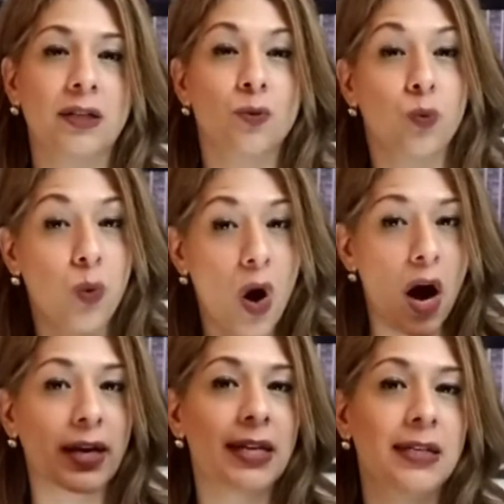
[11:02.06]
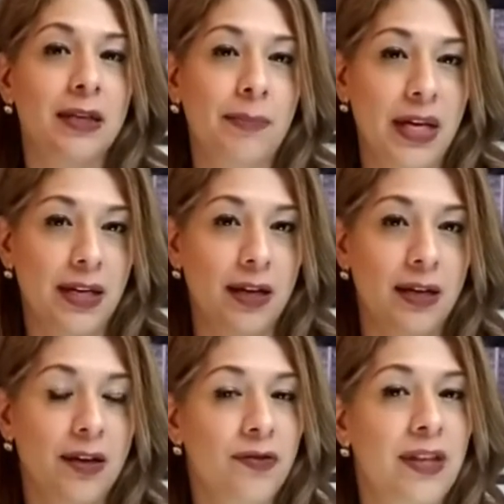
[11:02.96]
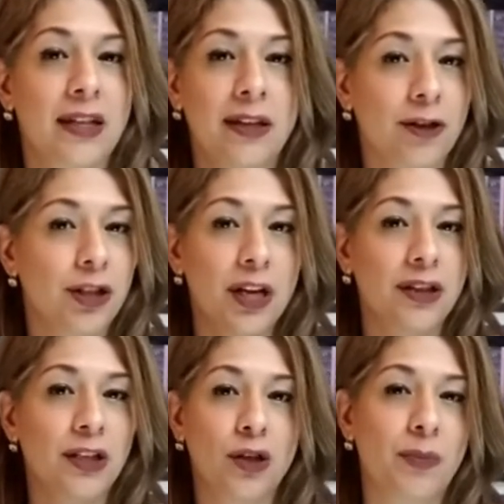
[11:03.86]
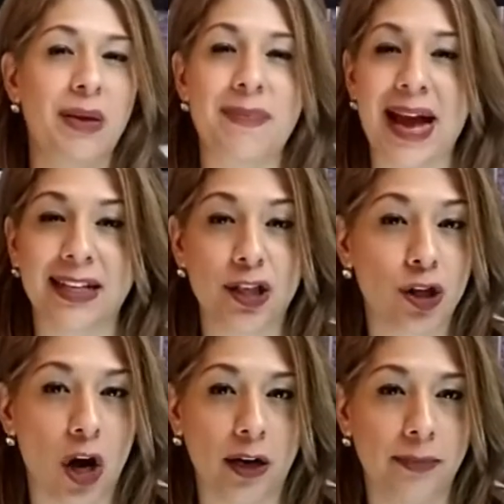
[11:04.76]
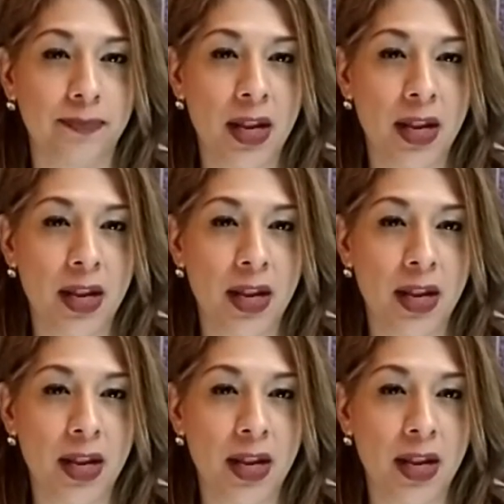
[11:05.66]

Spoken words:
walk in dominion, then there's nothing to be passed on.